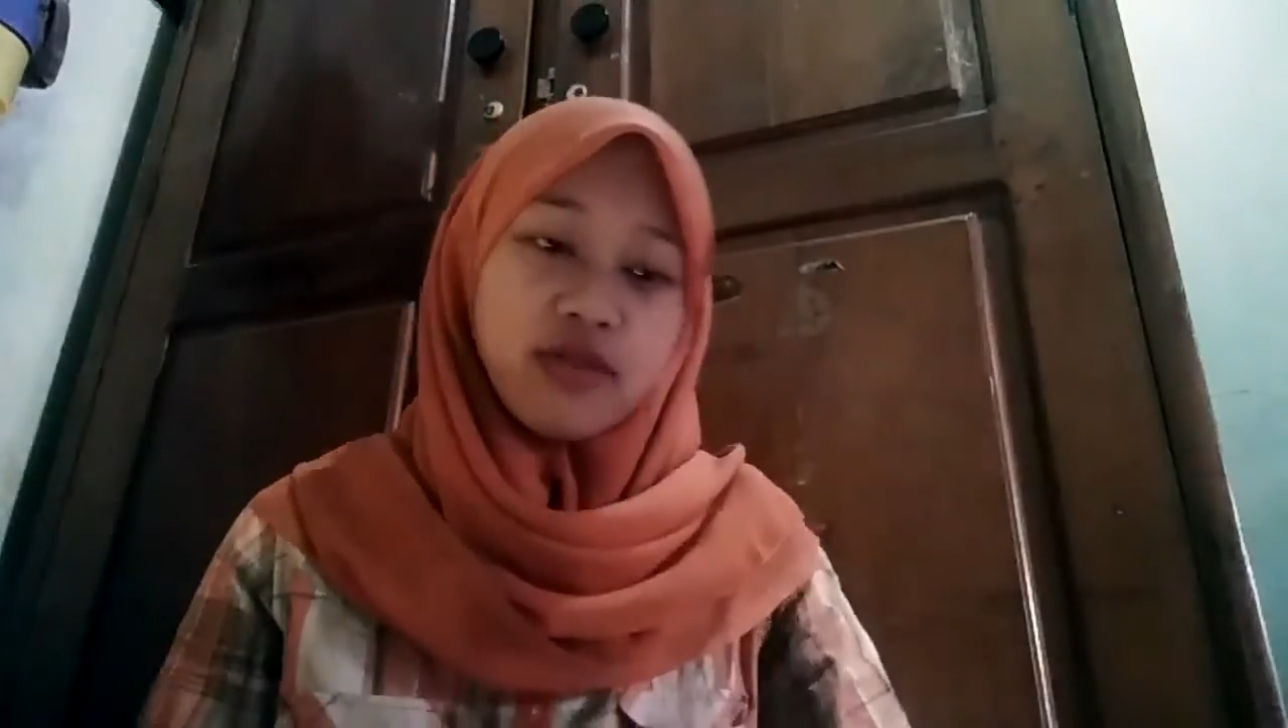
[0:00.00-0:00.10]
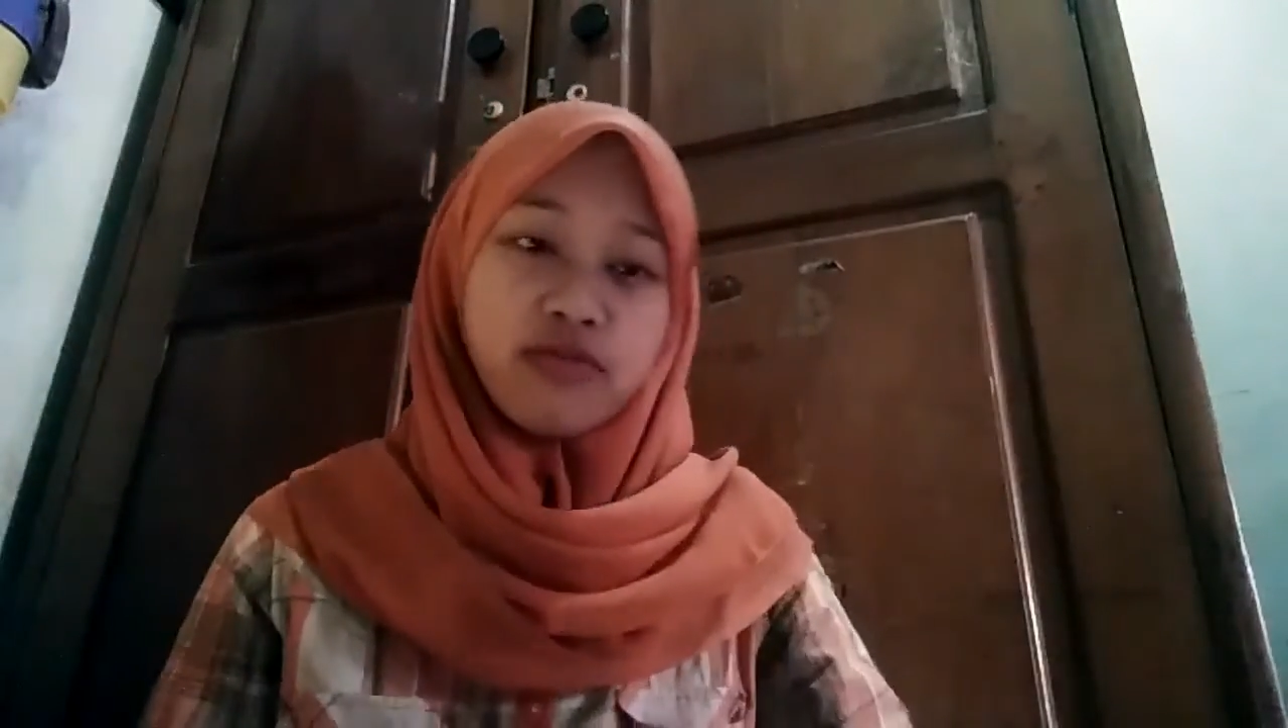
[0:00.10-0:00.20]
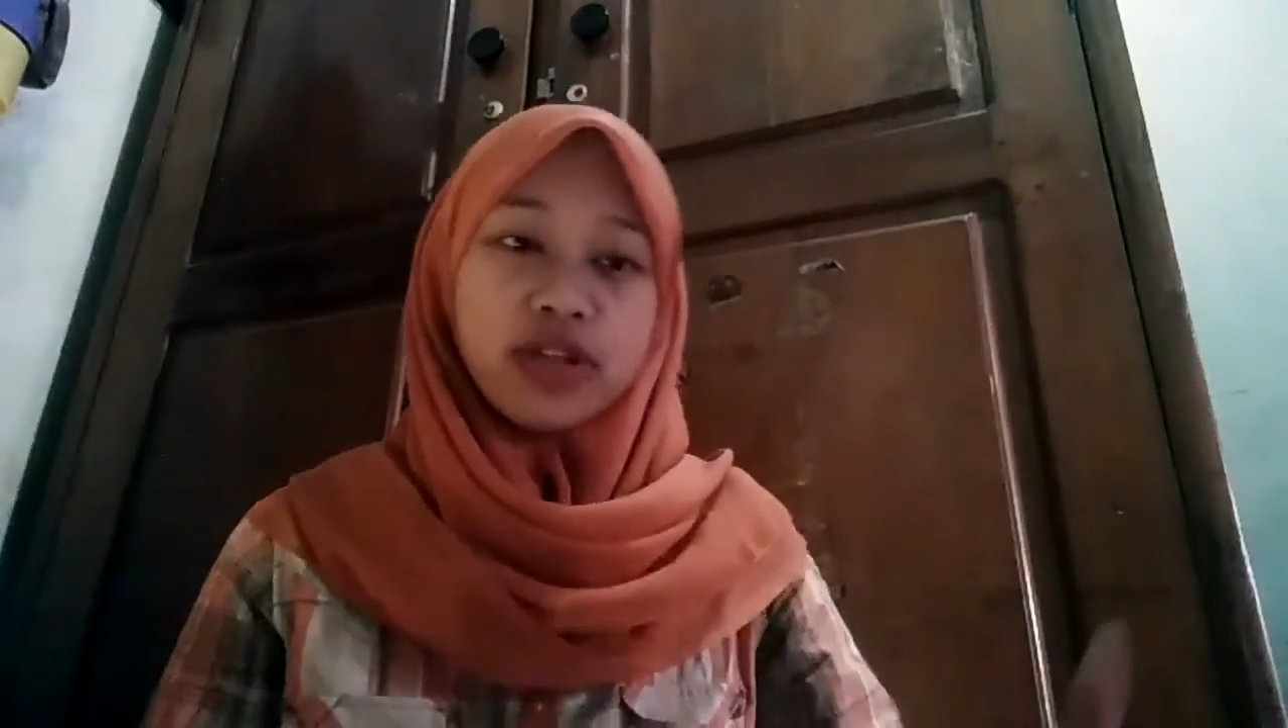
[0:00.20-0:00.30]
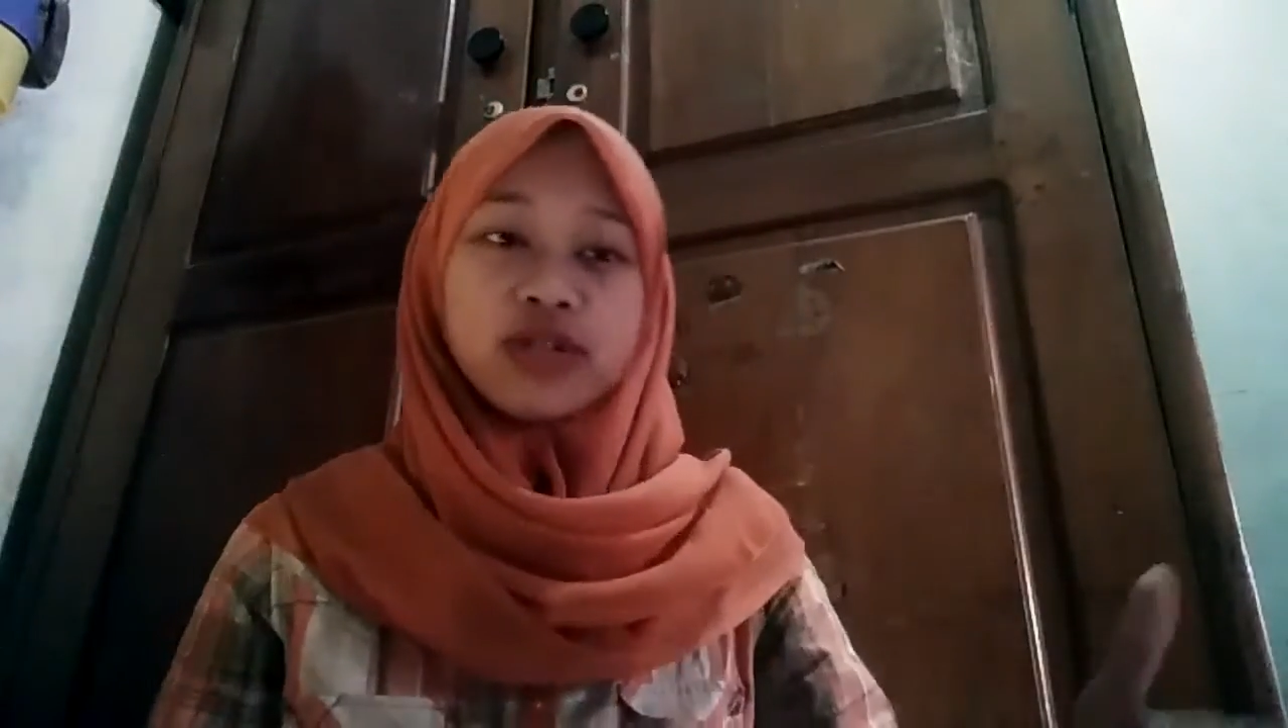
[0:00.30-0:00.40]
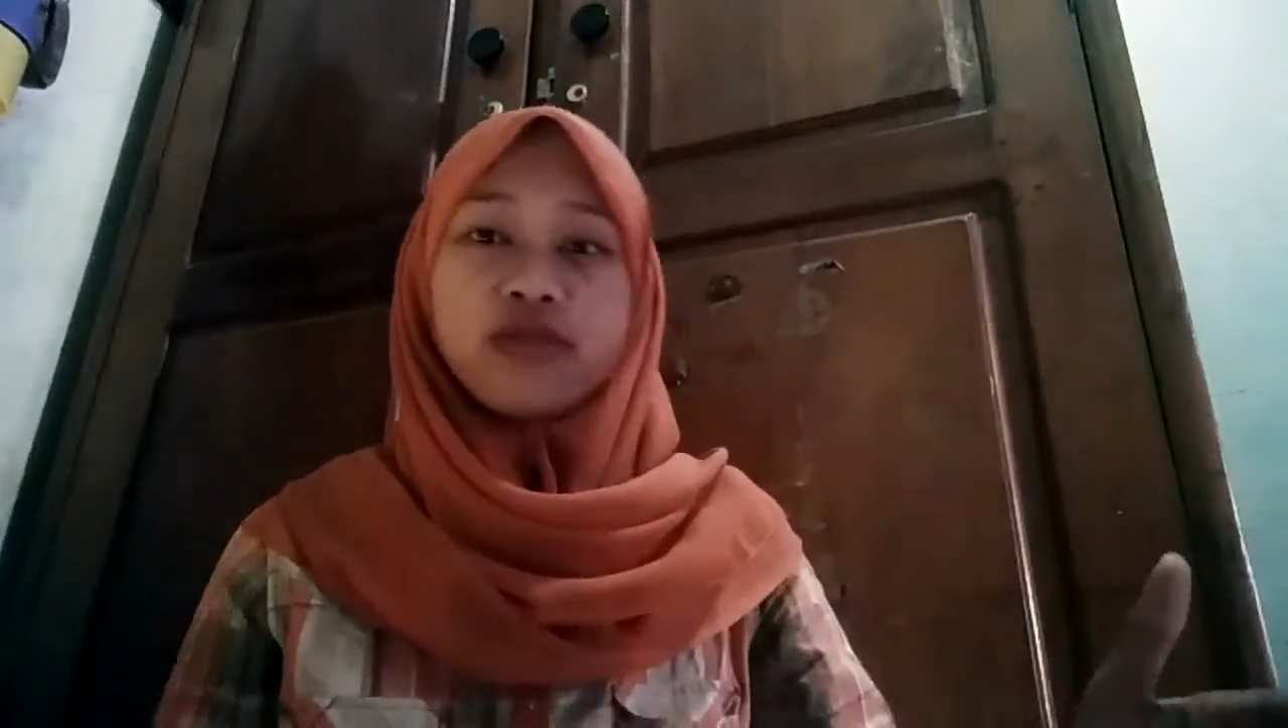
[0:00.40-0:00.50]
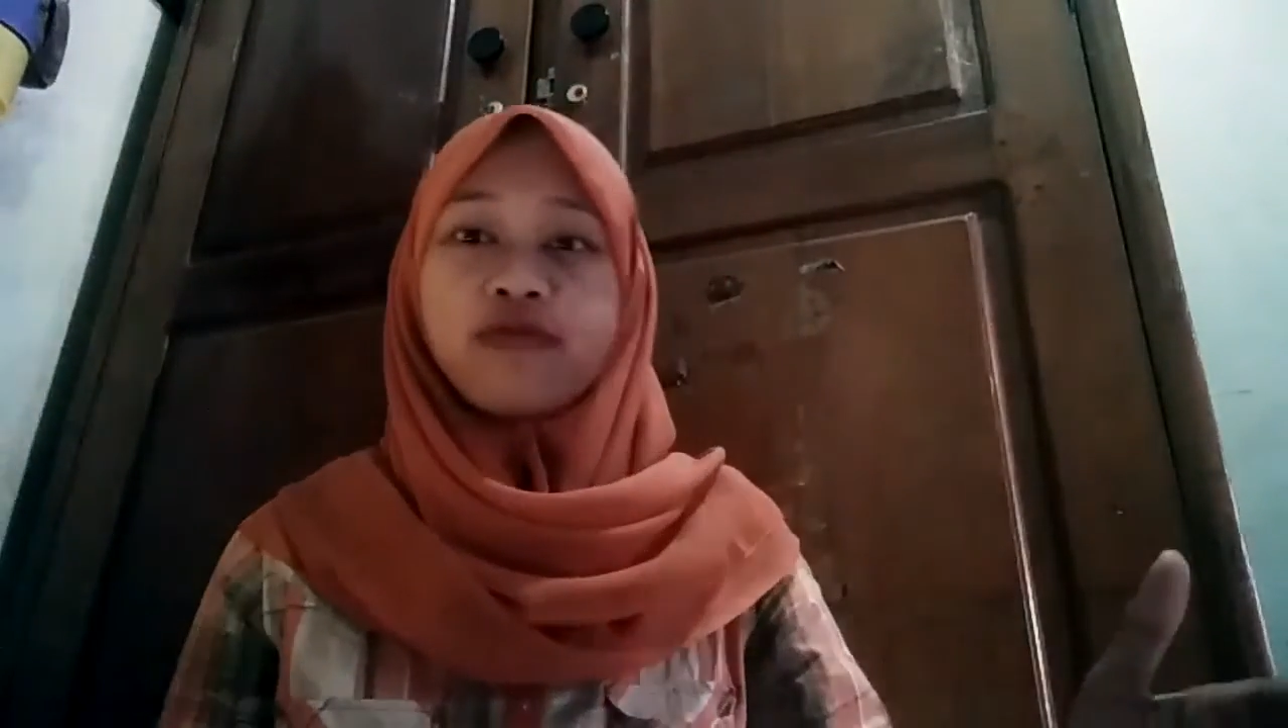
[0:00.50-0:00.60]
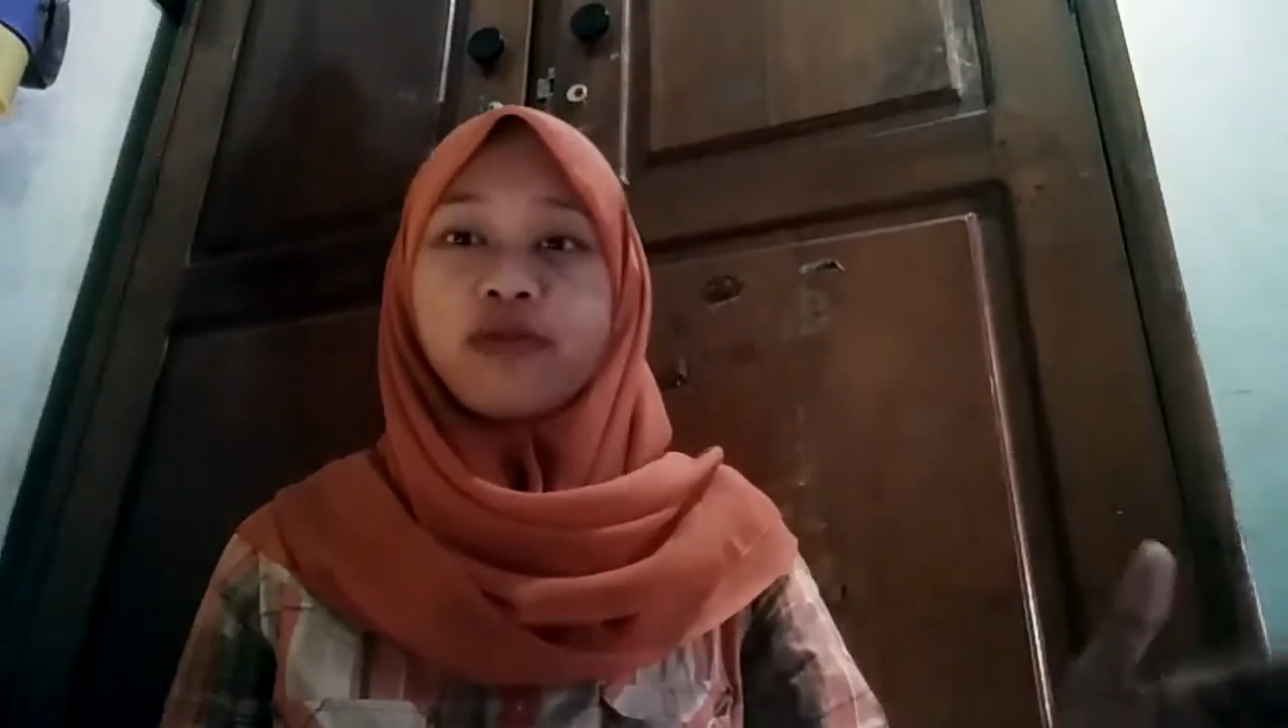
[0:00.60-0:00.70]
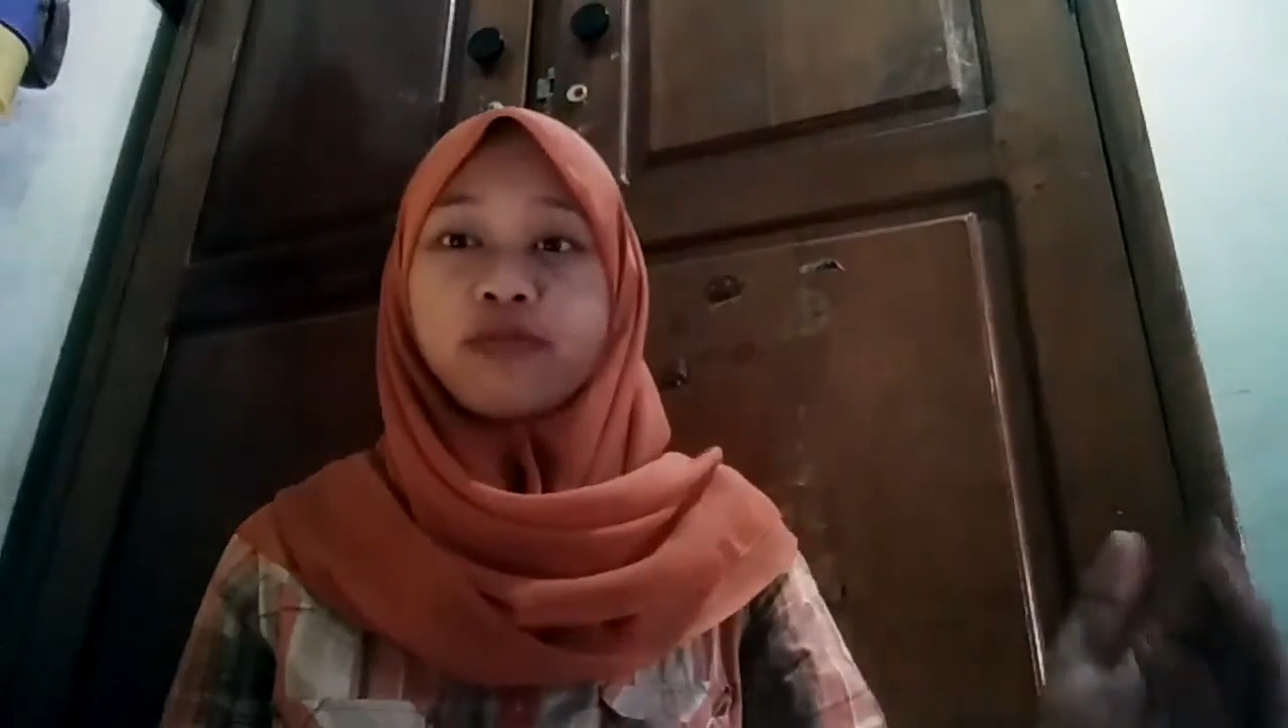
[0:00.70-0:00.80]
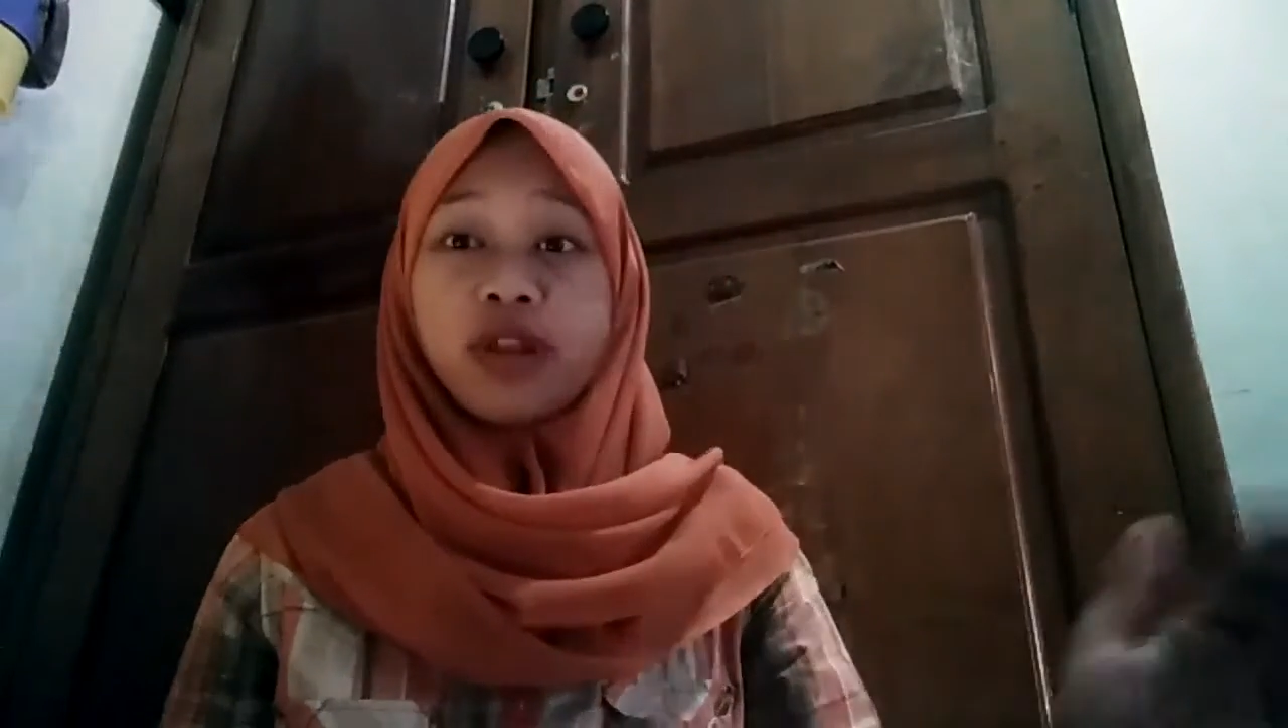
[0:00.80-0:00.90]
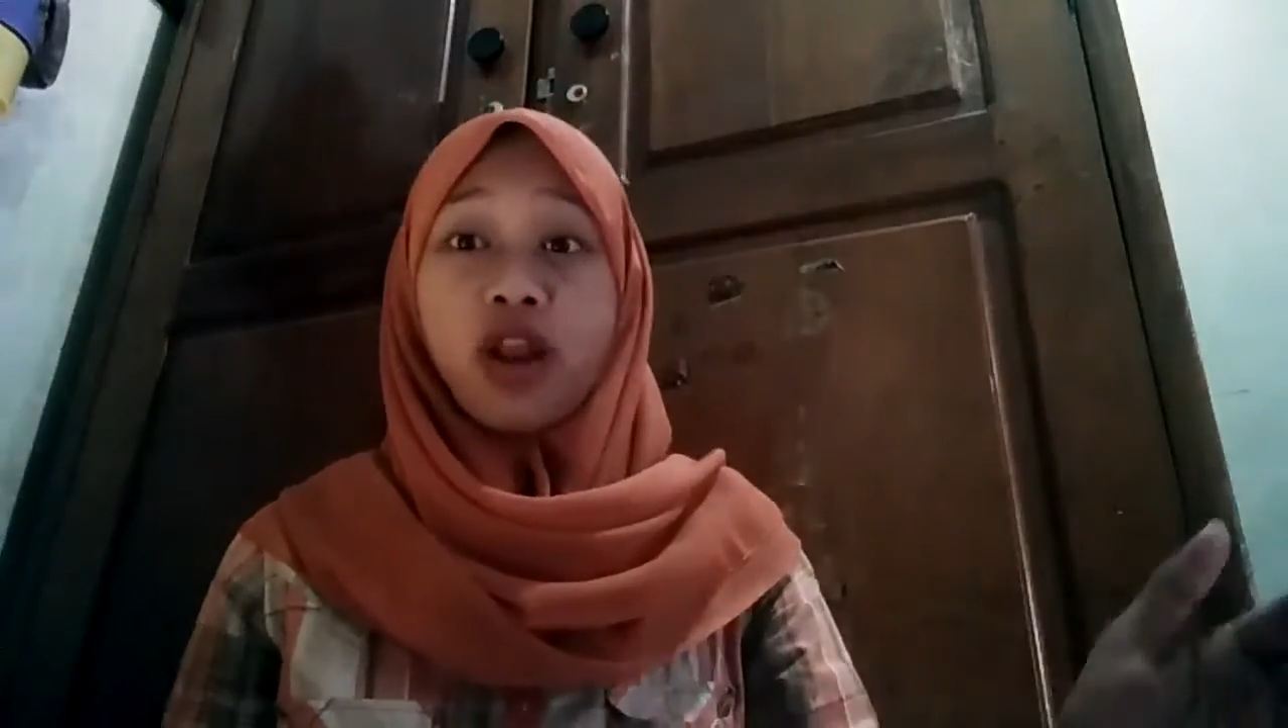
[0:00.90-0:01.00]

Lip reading: arranged from